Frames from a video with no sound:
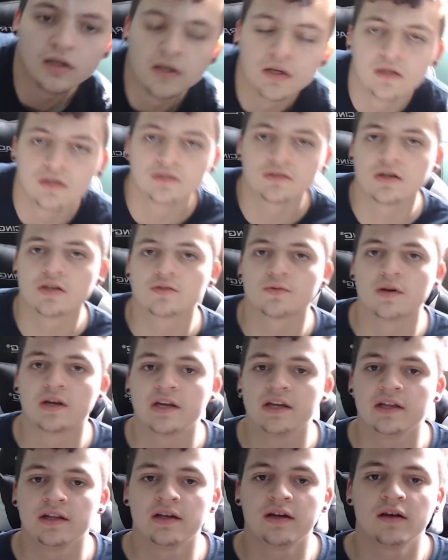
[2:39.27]
So I was
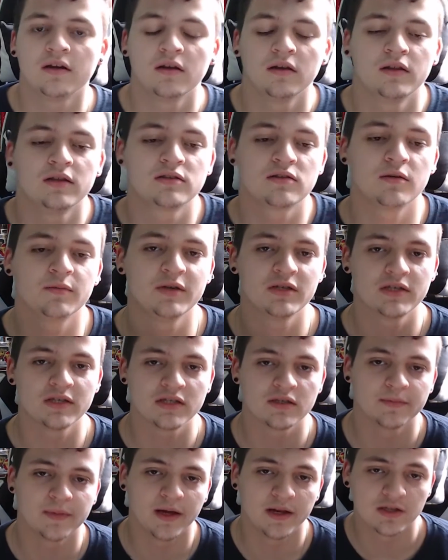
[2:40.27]
working there. They told me
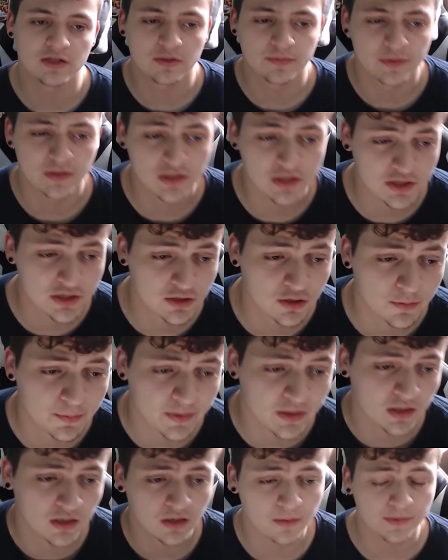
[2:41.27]
assistant manager position
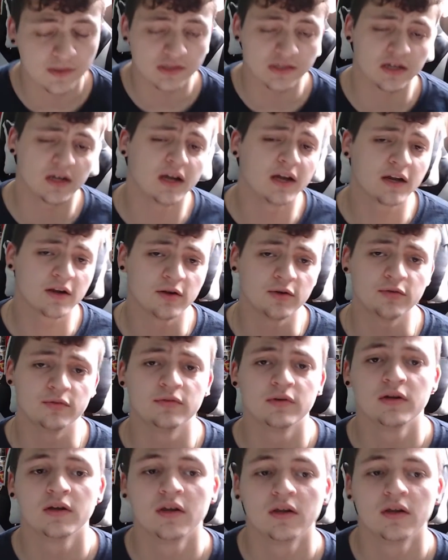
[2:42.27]
opened up. I was like, alright, cool.